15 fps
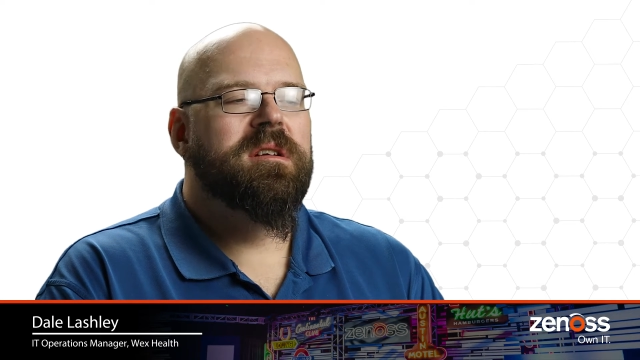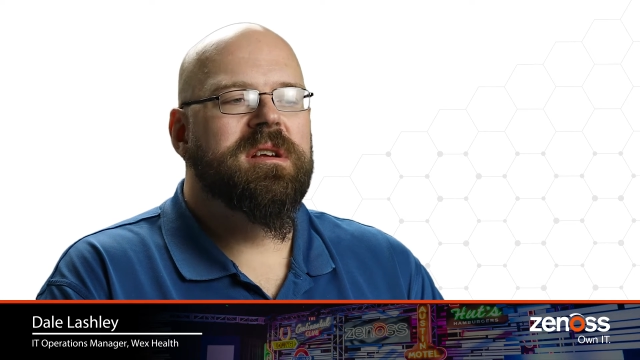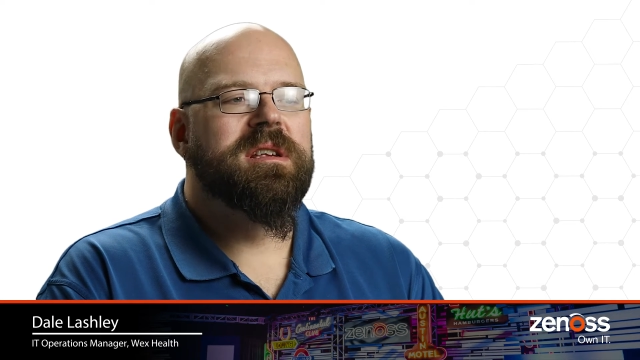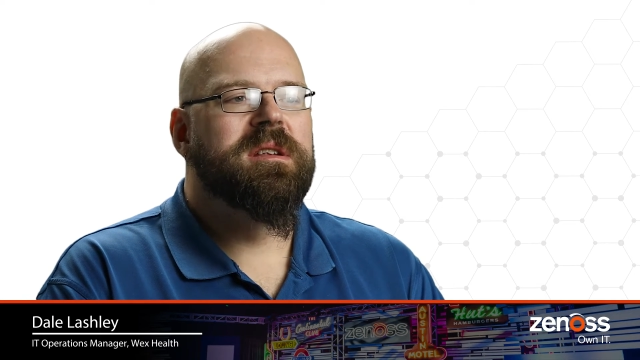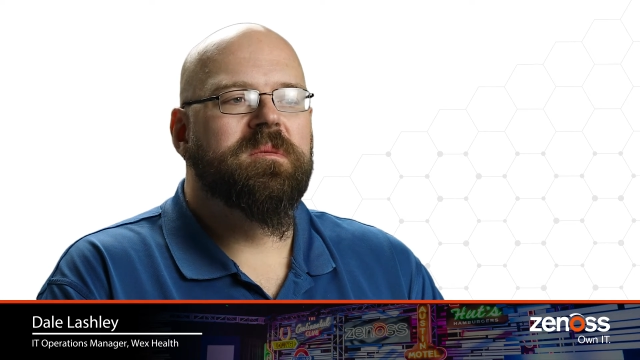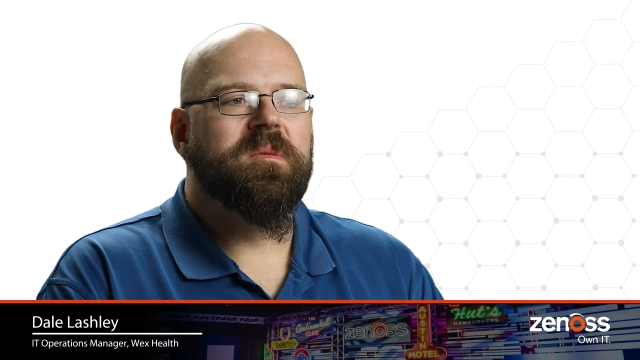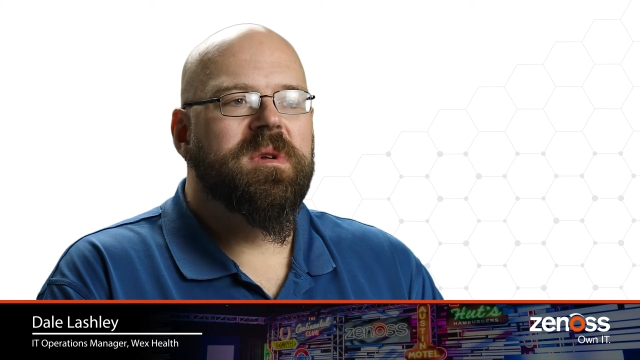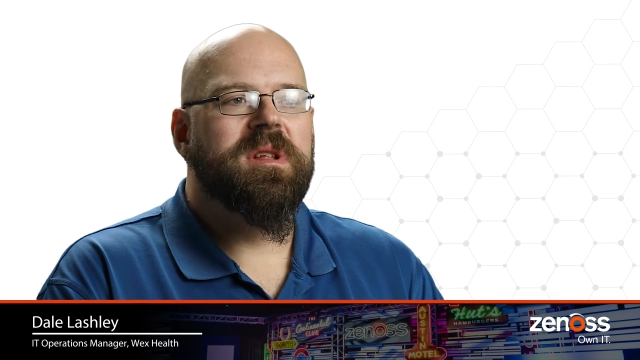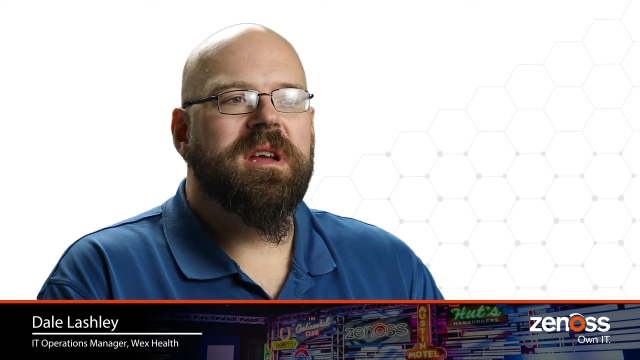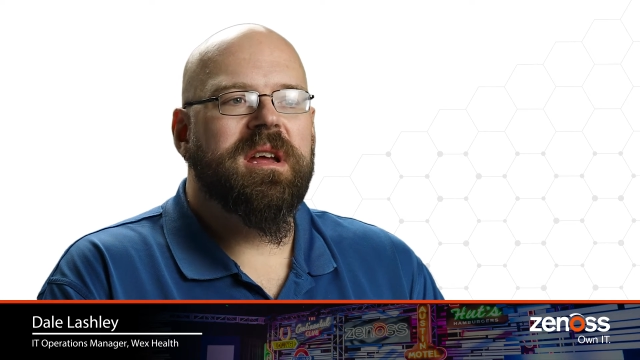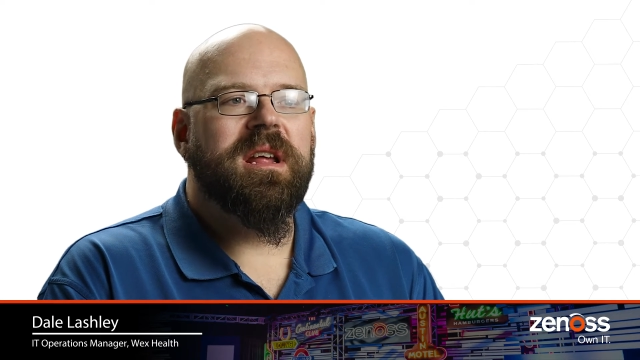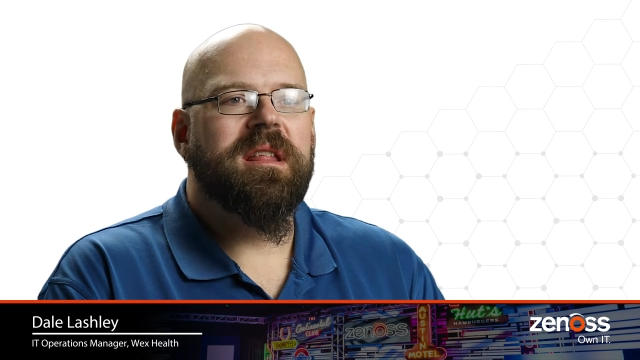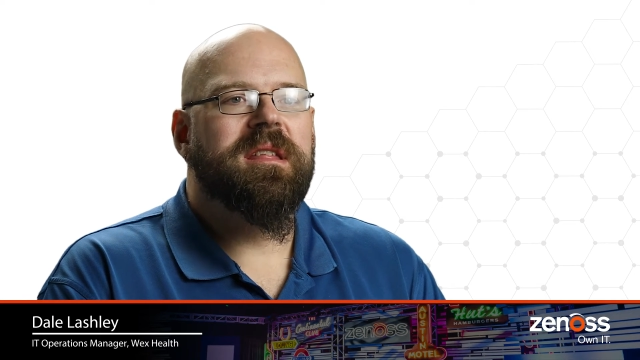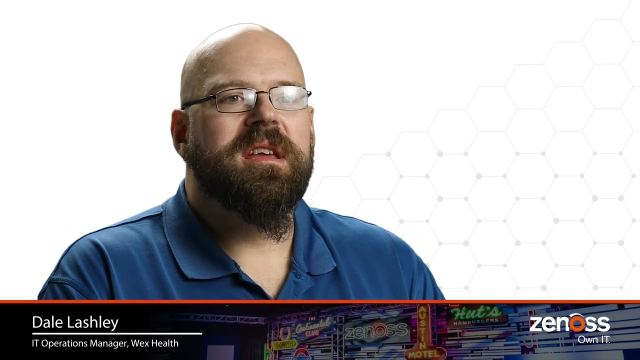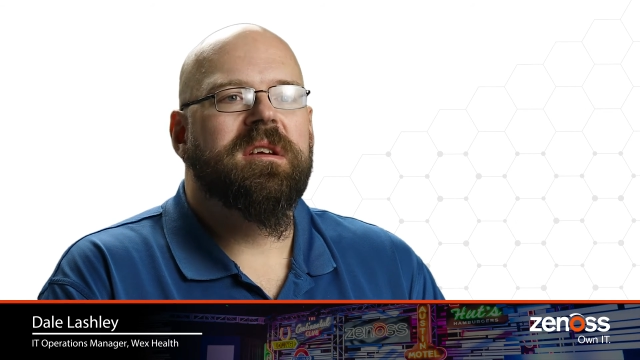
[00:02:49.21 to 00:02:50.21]
there isn't really
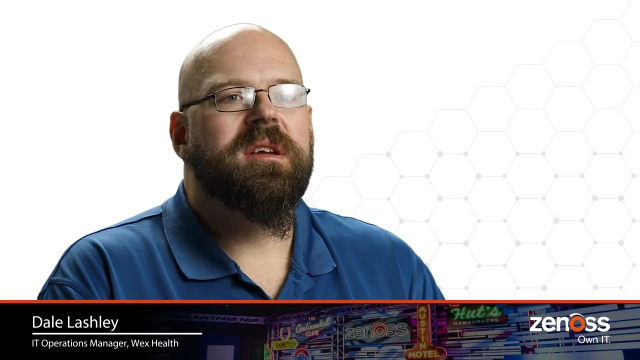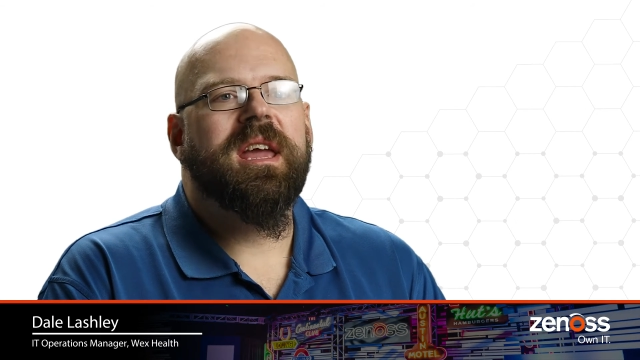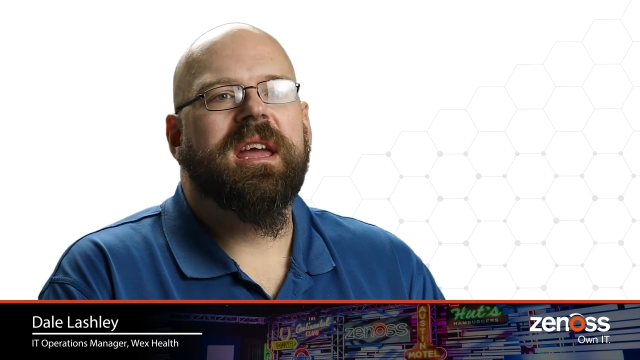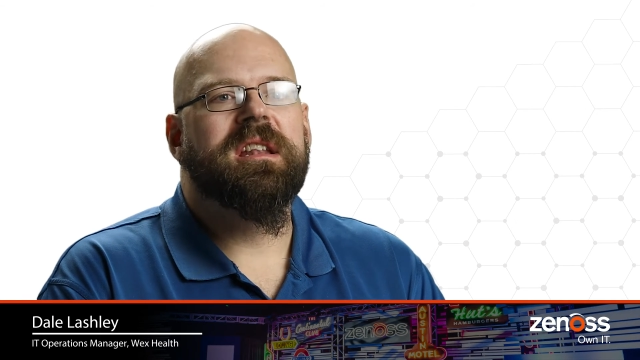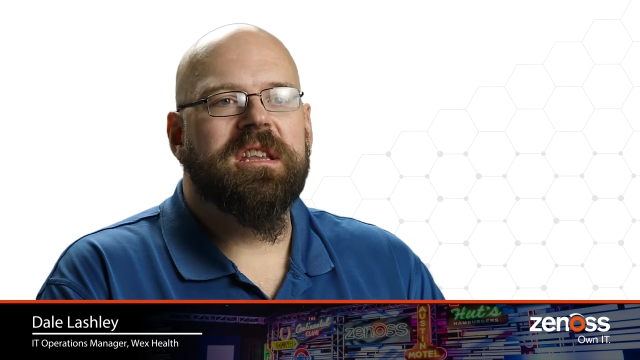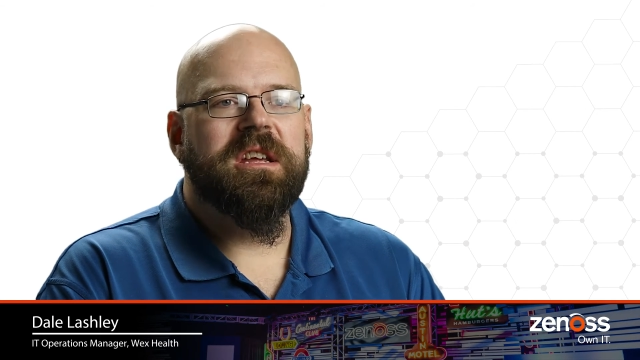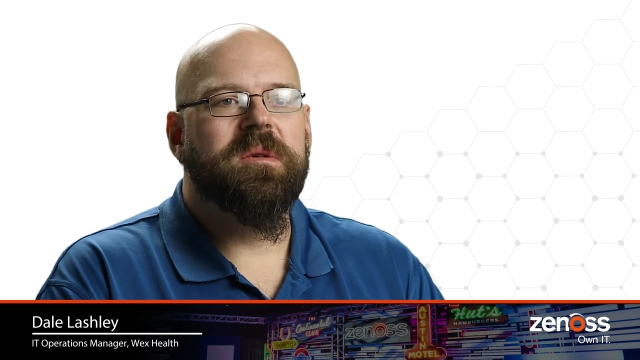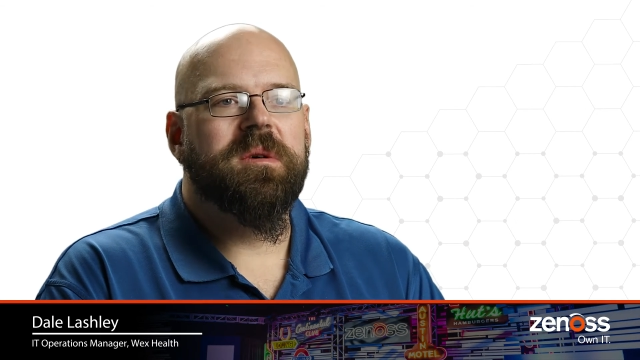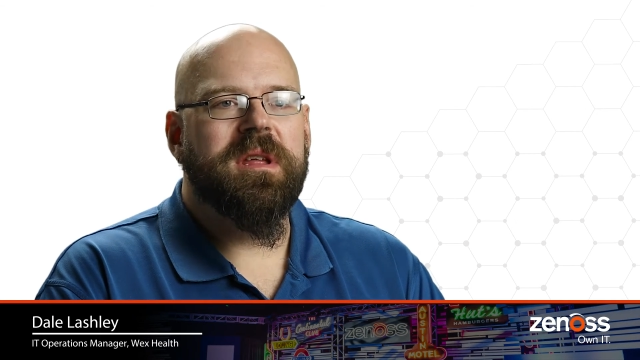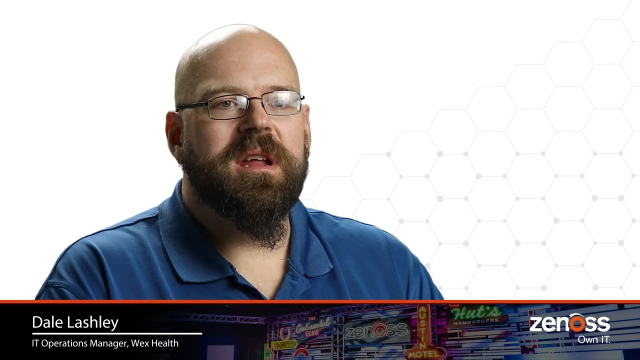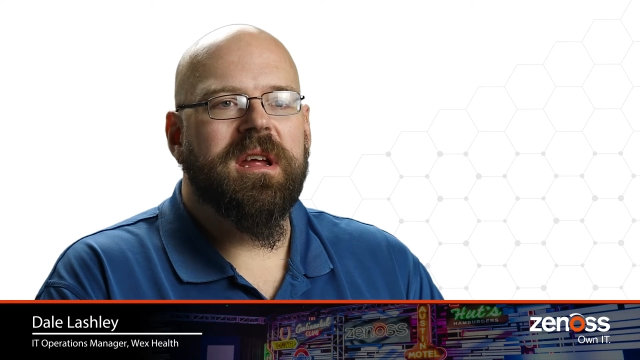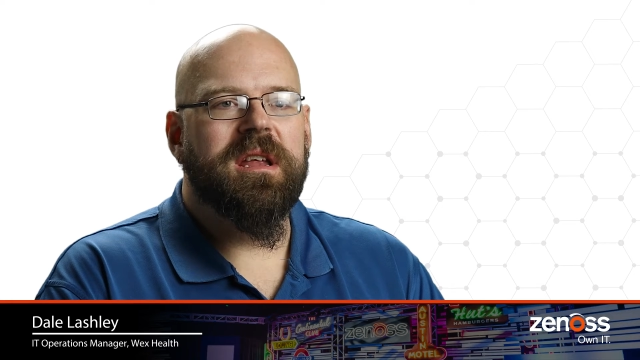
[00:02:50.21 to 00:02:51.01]
anything you can't do with it.